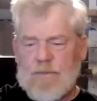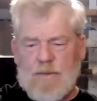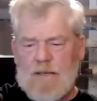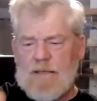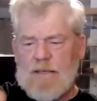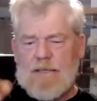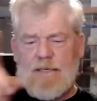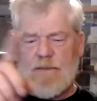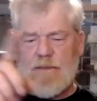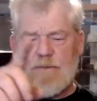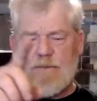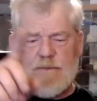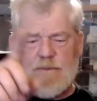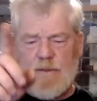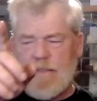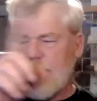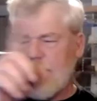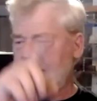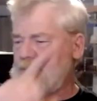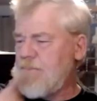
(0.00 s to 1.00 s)
up. All I did was
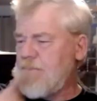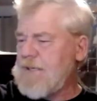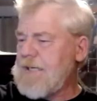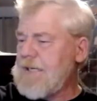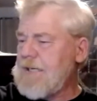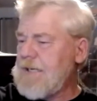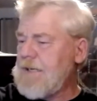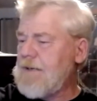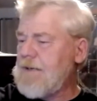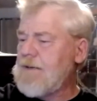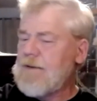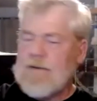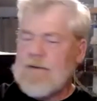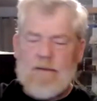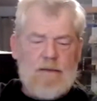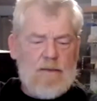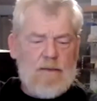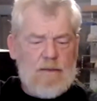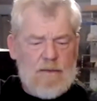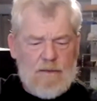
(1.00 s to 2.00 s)
run a bead
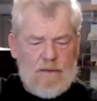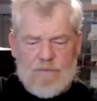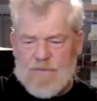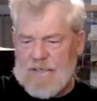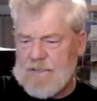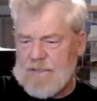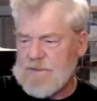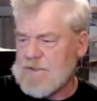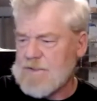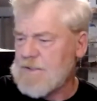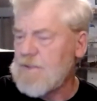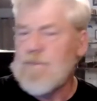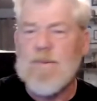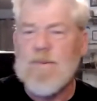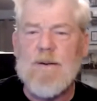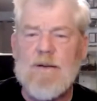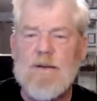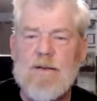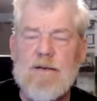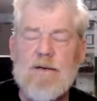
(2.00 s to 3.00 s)
of that
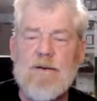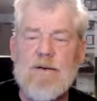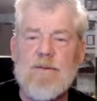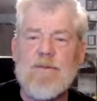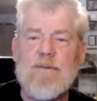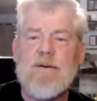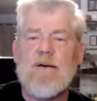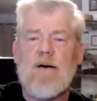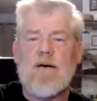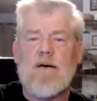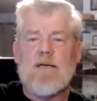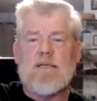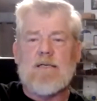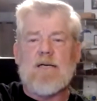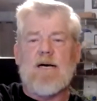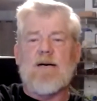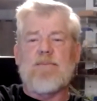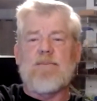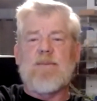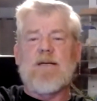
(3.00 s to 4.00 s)
super glue on
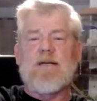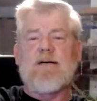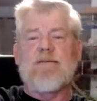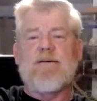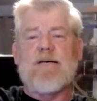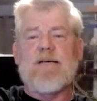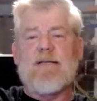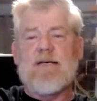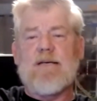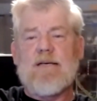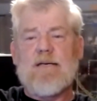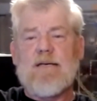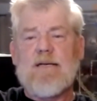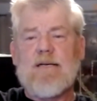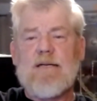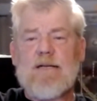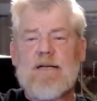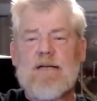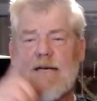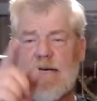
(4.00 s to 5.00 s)
top of it.
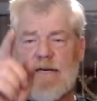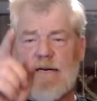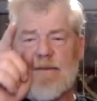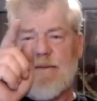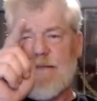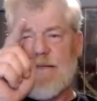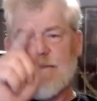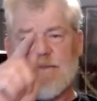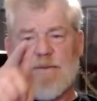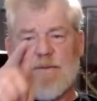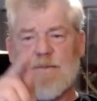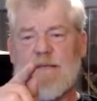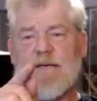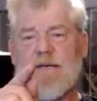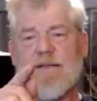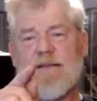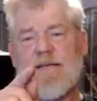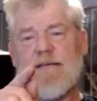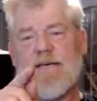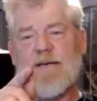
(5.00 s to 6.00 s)
And I mean, it was a
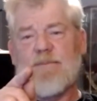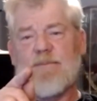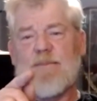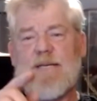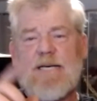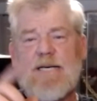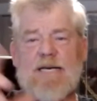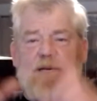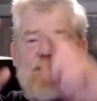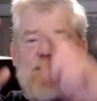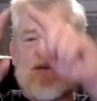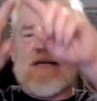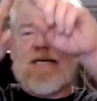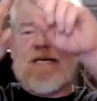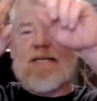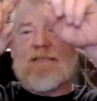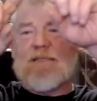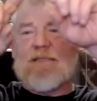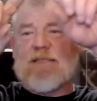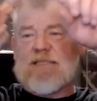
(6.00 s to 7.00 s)
real thin bead, but
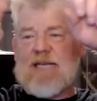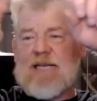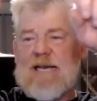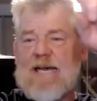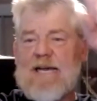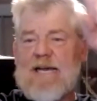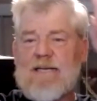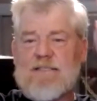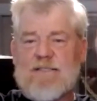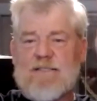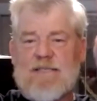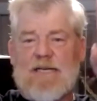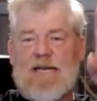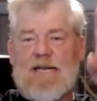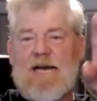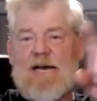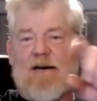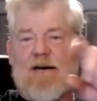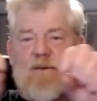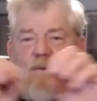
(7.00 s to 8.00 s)
it just etched it
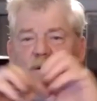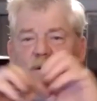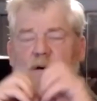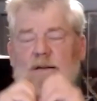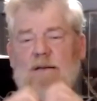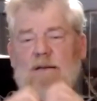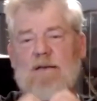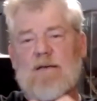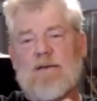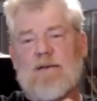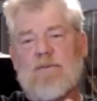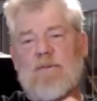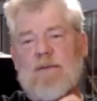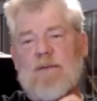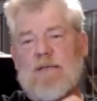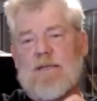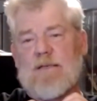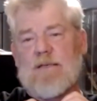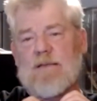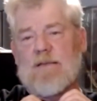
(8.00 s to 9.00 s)
out where
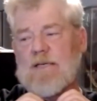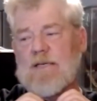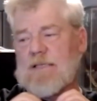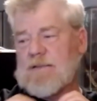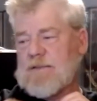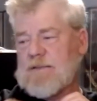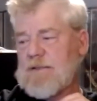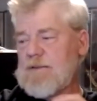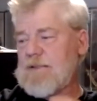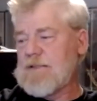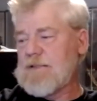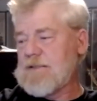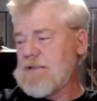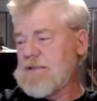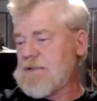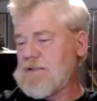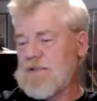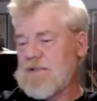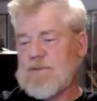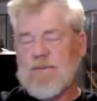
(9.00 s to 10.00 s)
as soon as
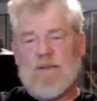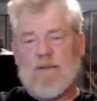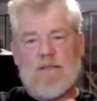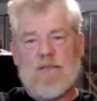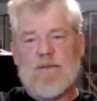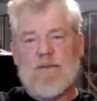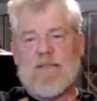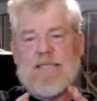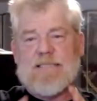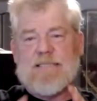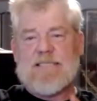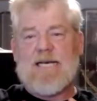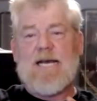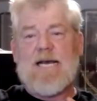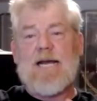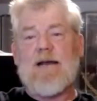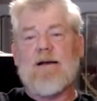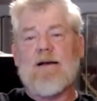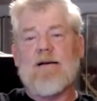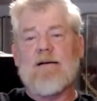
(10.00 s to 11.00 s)
the super glue hits
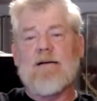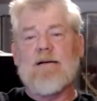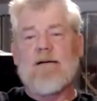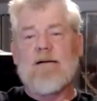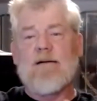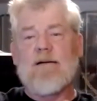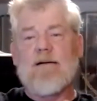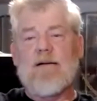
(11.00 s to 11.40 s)
air,